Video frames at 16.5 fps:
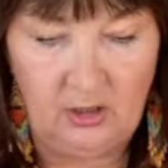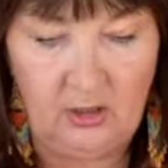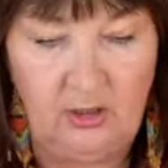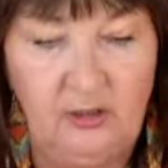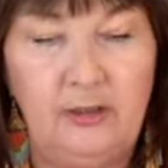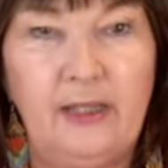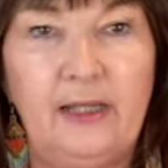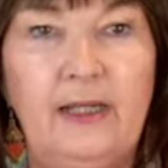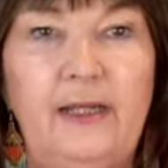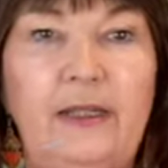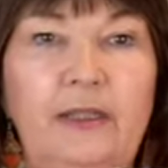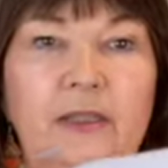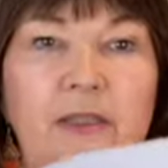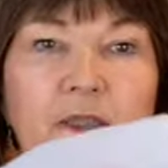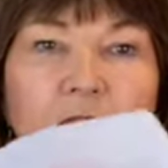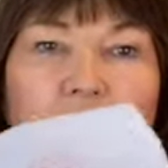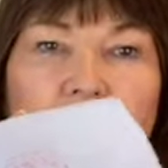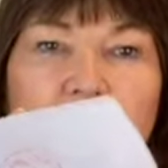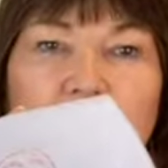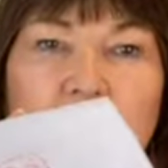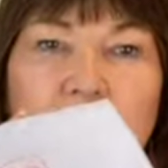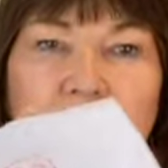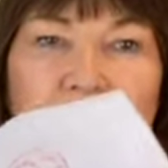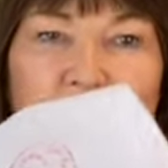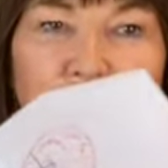And that end, it's got a
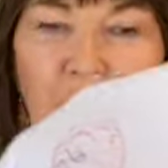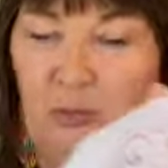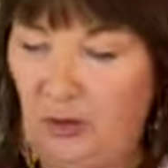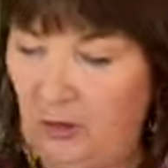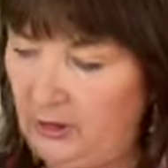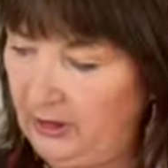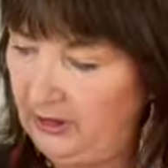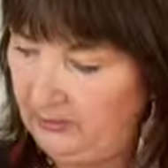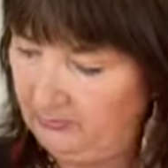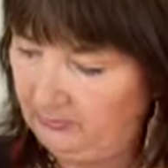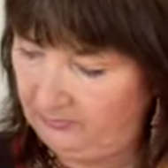stamp on it.